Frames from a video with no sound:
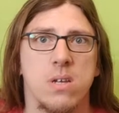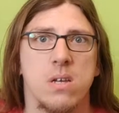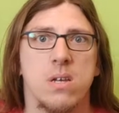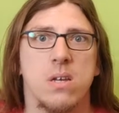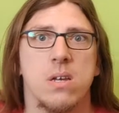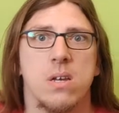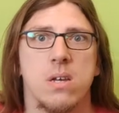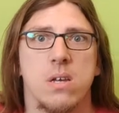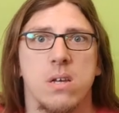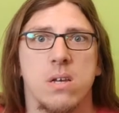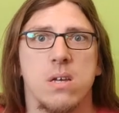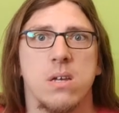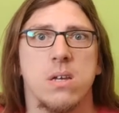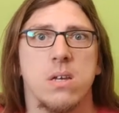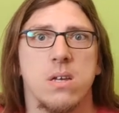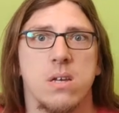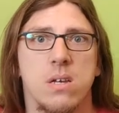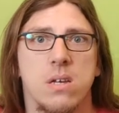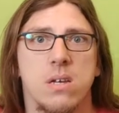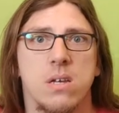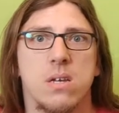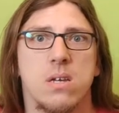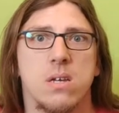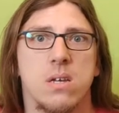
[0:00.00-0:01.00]

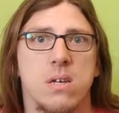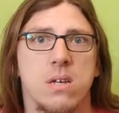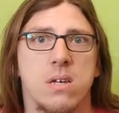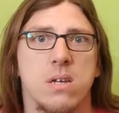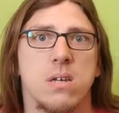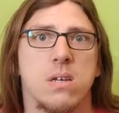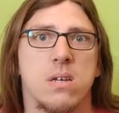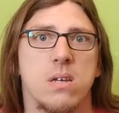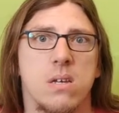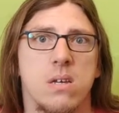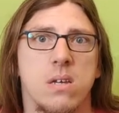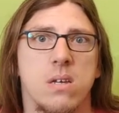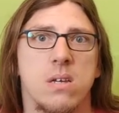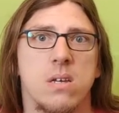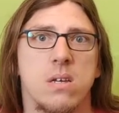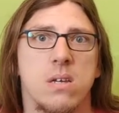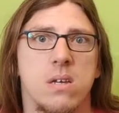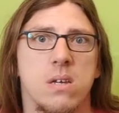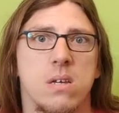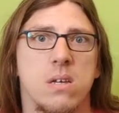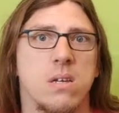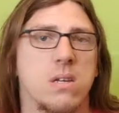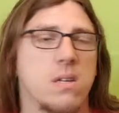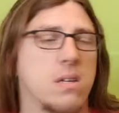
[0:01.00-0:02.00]

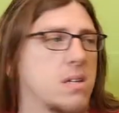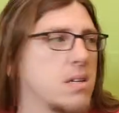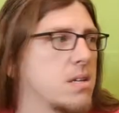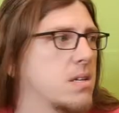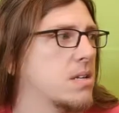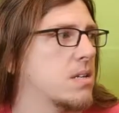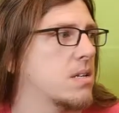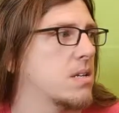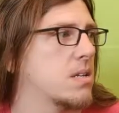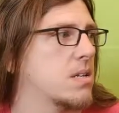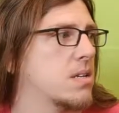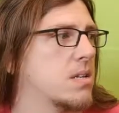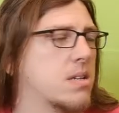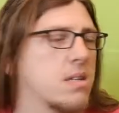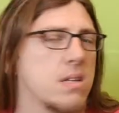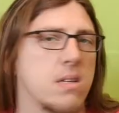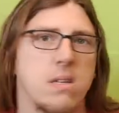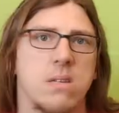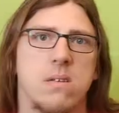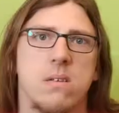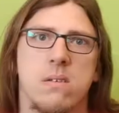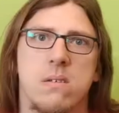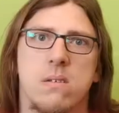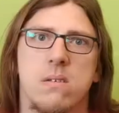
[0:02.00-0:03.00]

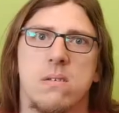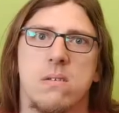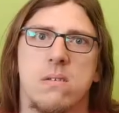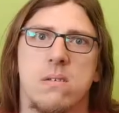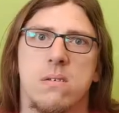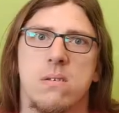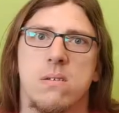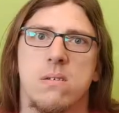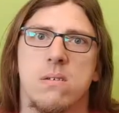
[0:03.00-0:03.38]
No words are spoken by the person on screen.